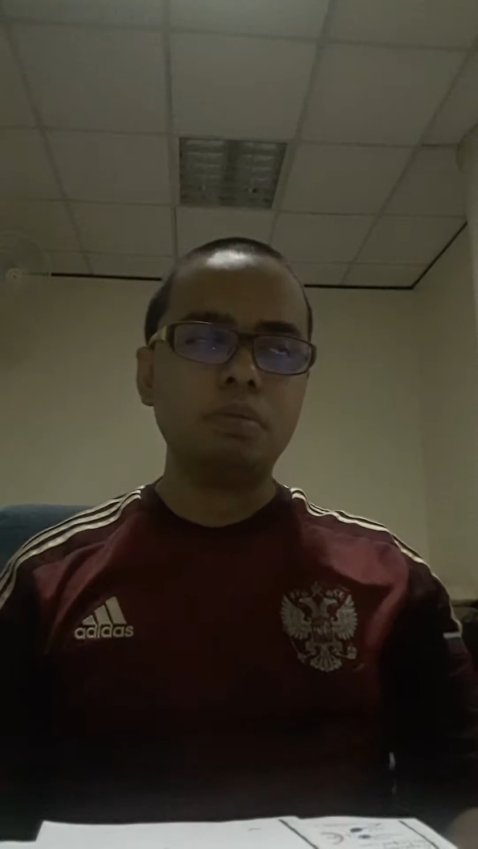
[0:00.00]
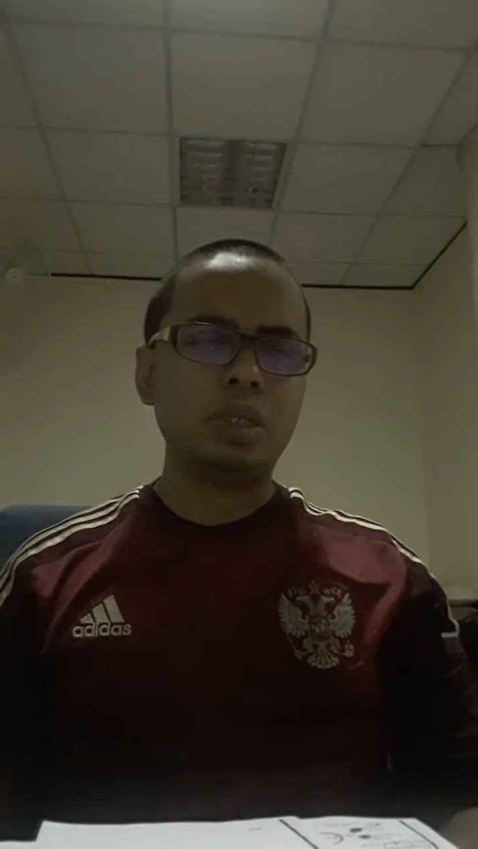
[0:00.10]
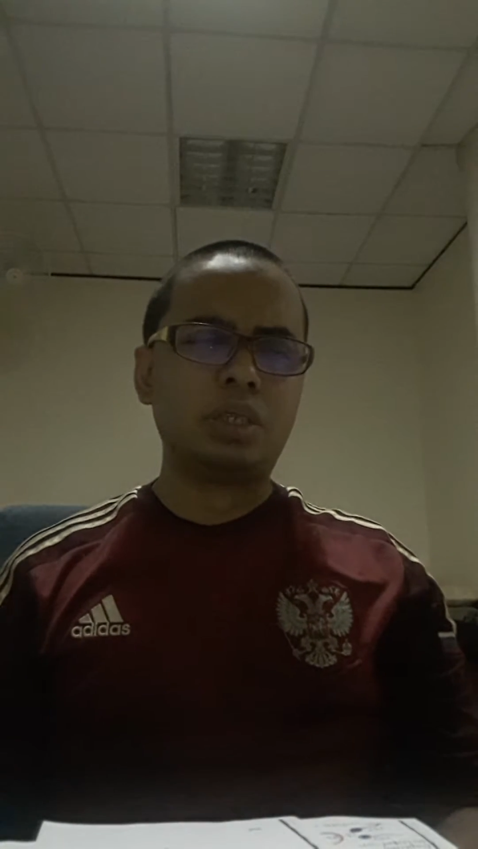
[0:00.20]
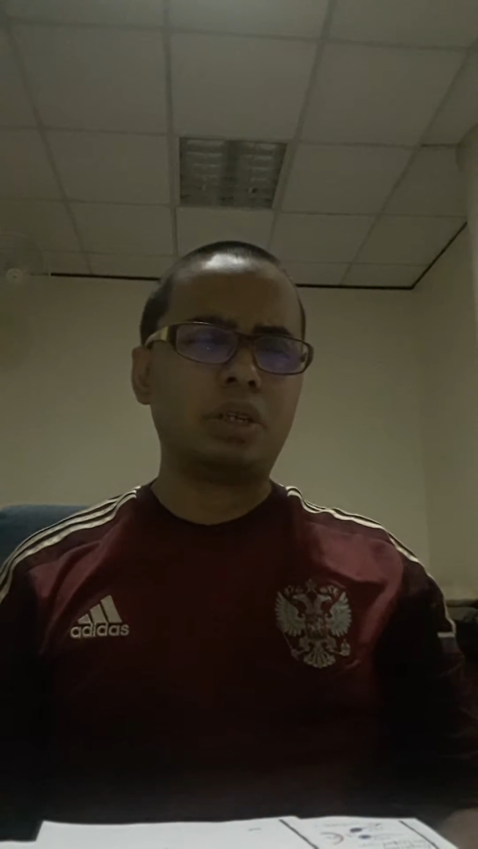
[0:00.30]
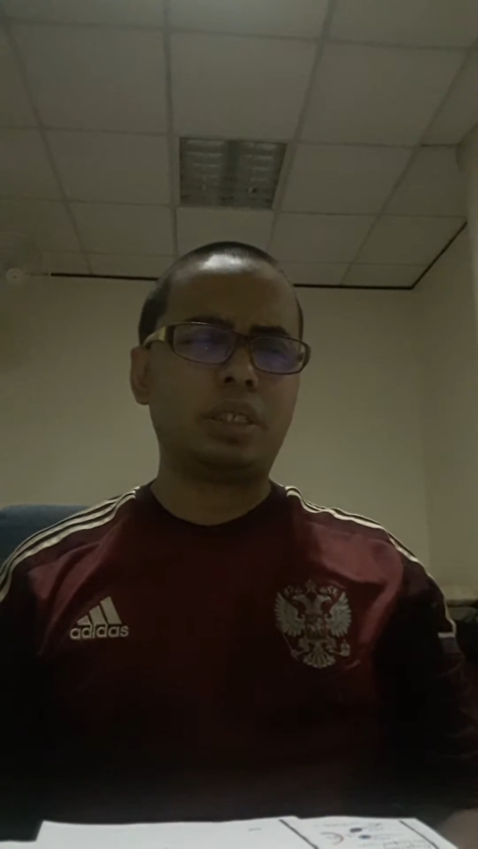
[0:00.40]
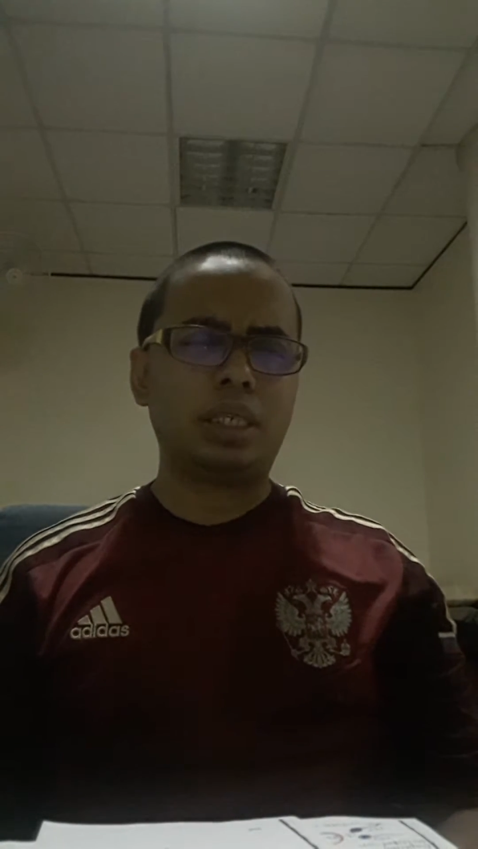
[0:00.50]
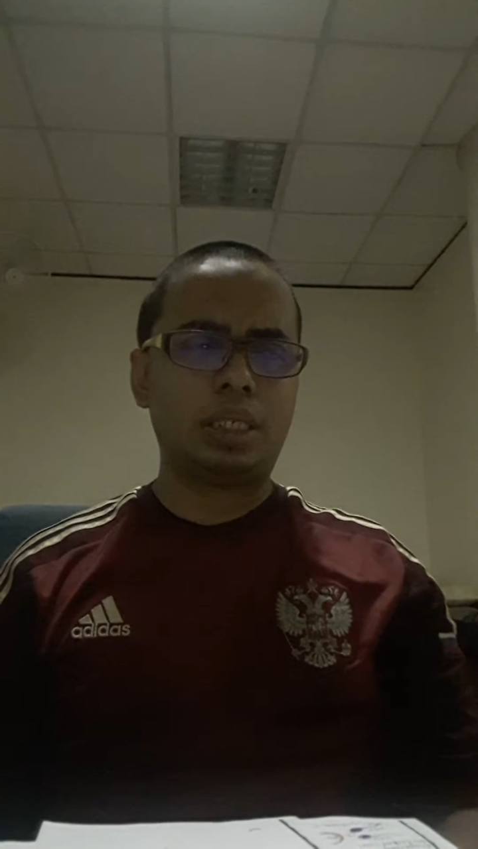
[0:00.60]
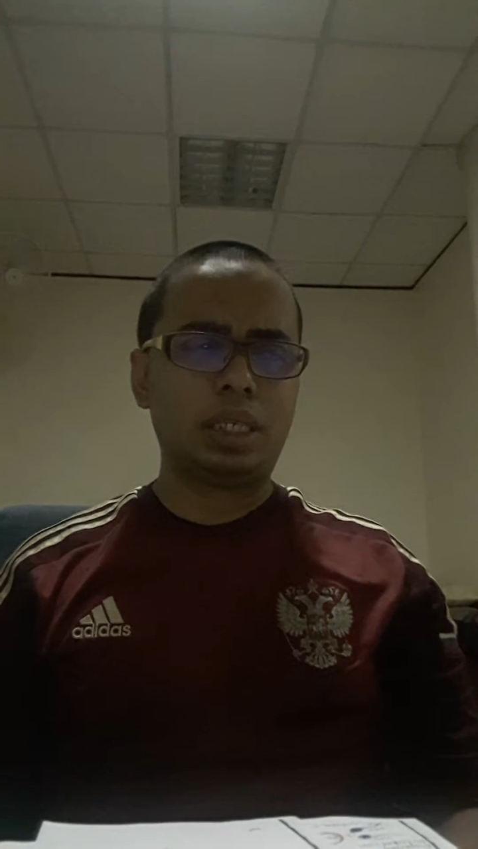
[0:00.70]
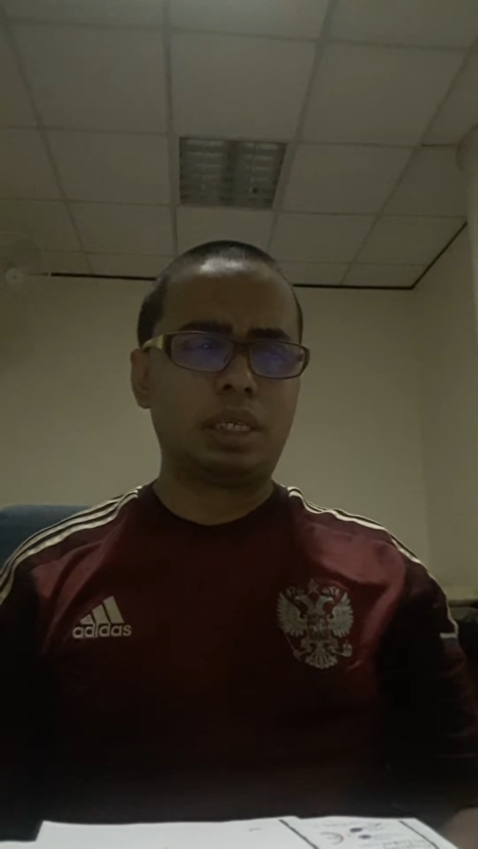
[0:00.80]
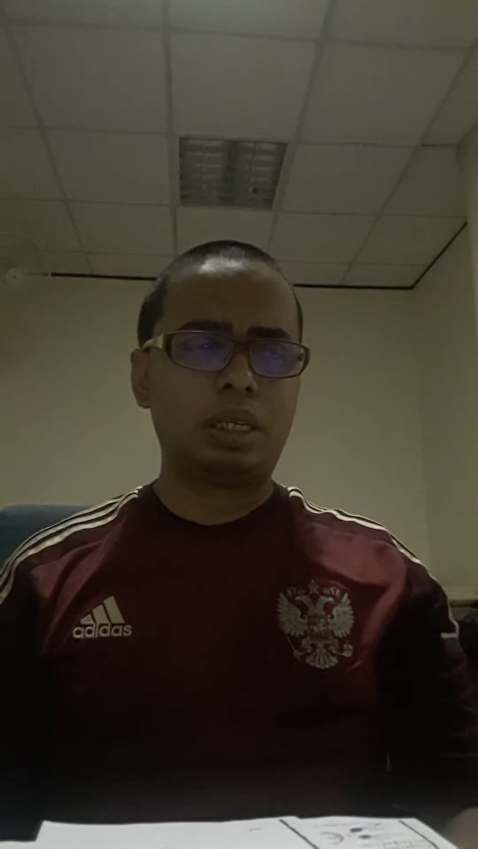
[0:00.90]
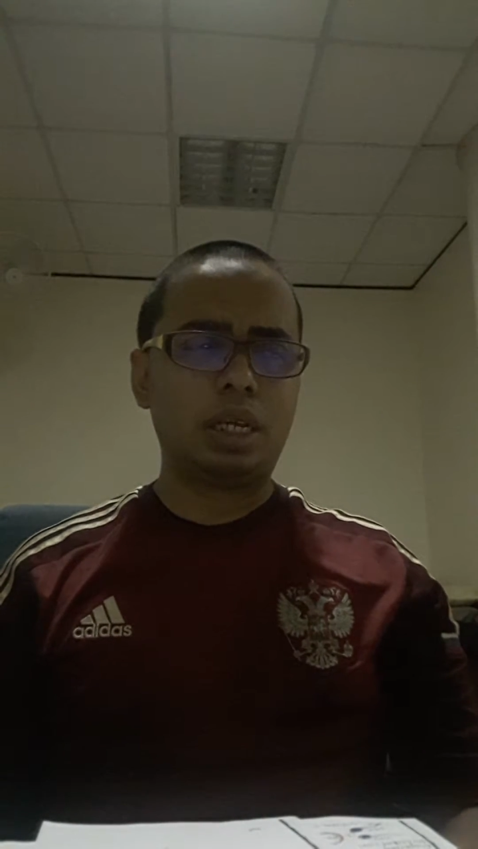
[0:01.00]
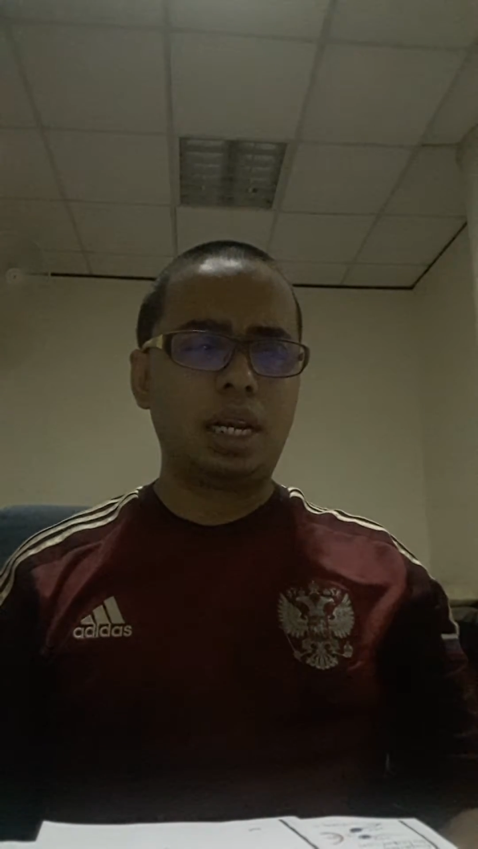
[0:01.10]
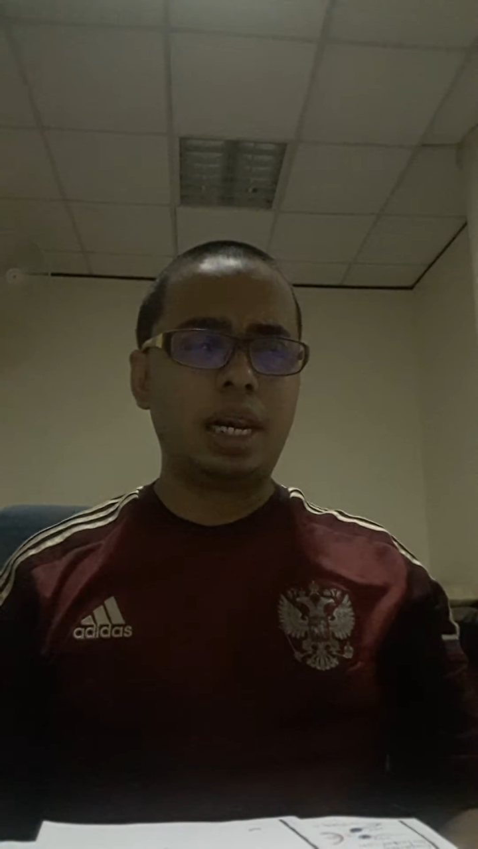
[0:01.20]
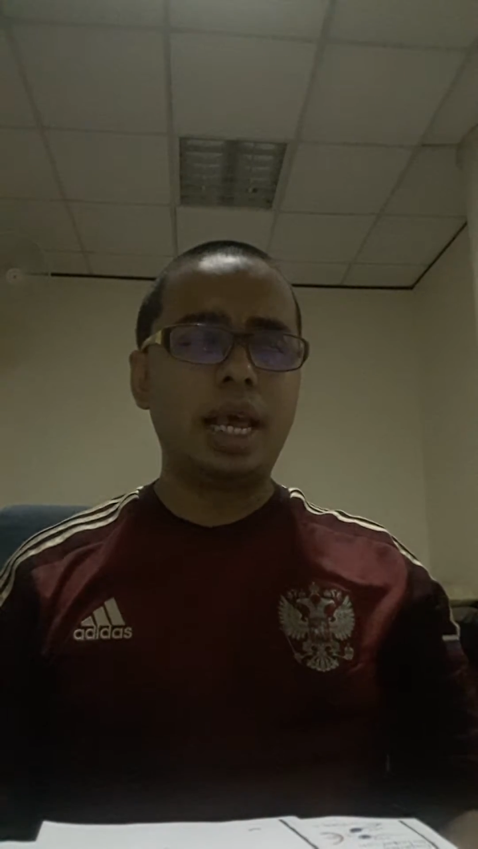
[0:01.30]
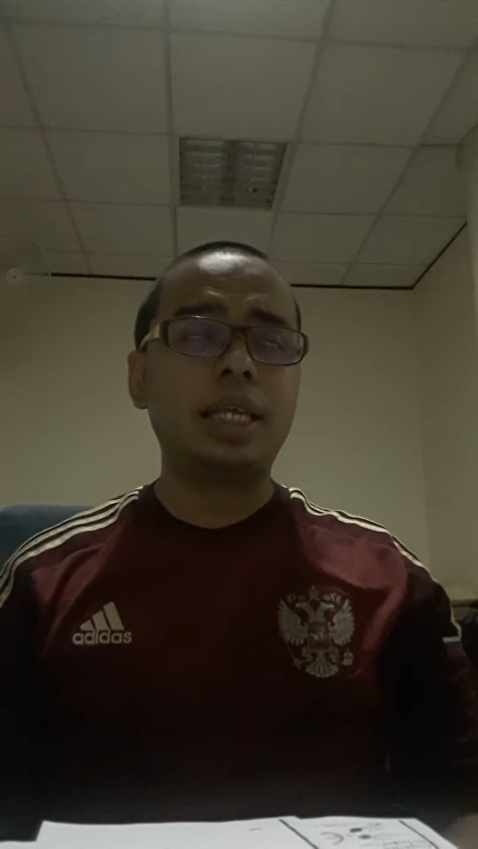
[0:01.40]
because it's a
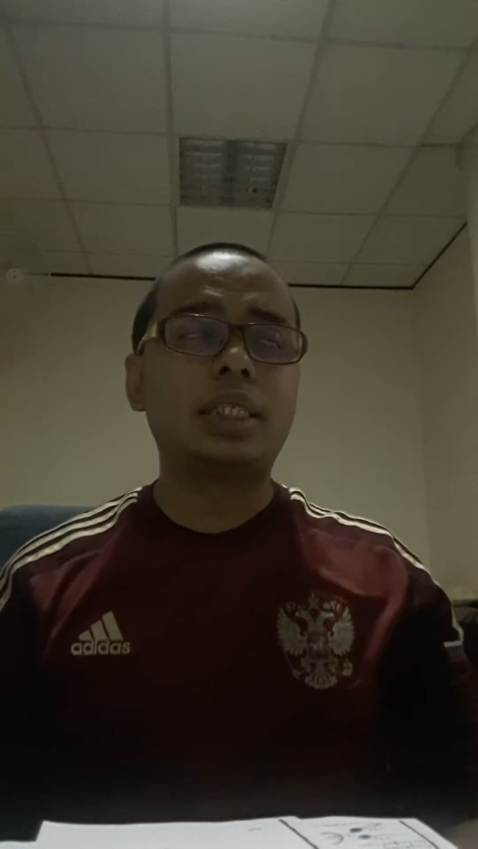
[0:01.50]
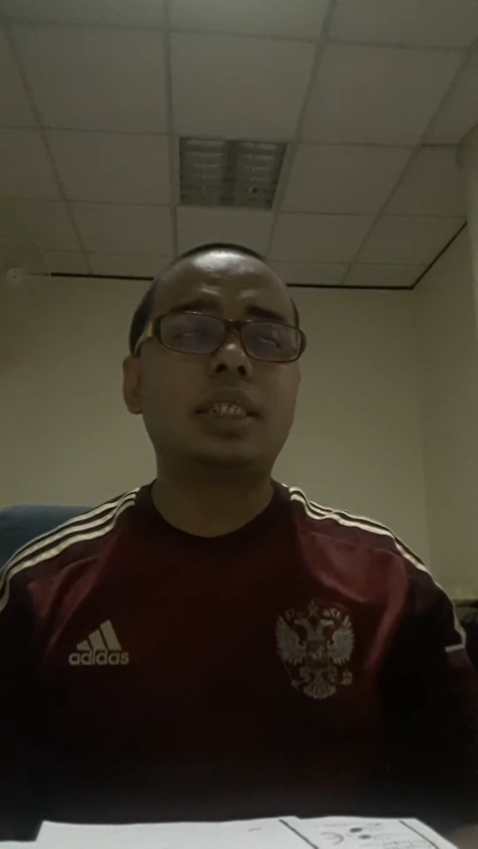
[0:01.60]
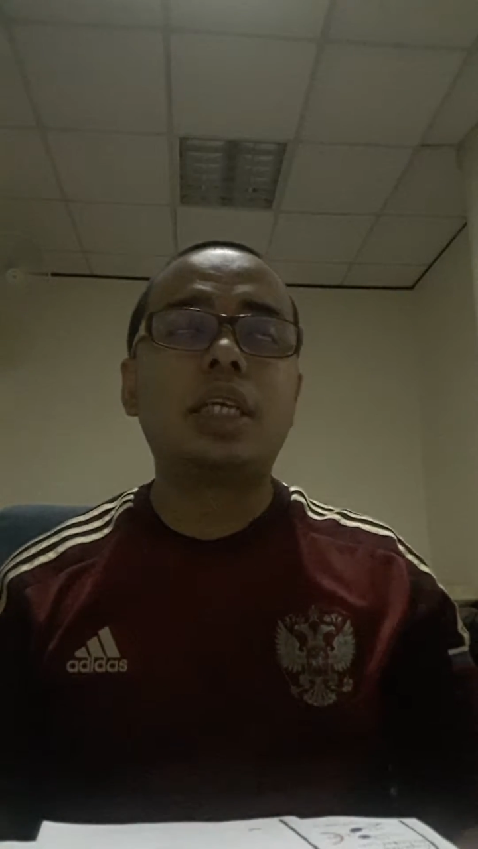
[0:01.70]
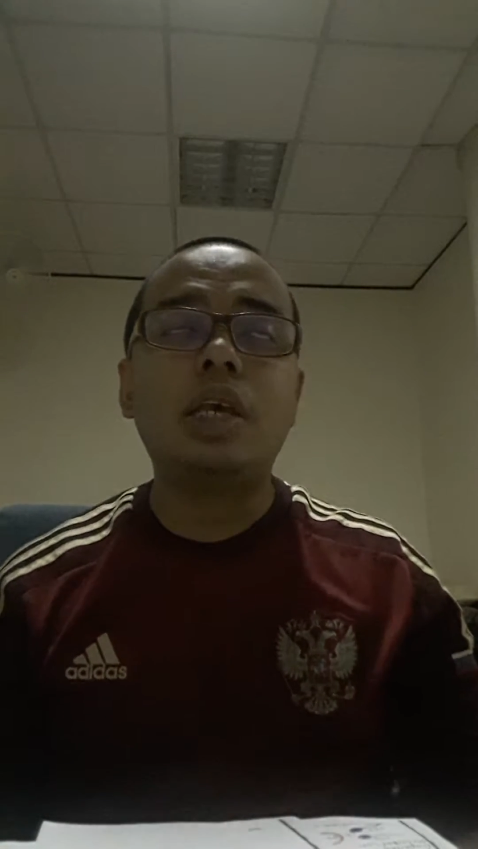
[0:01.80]
less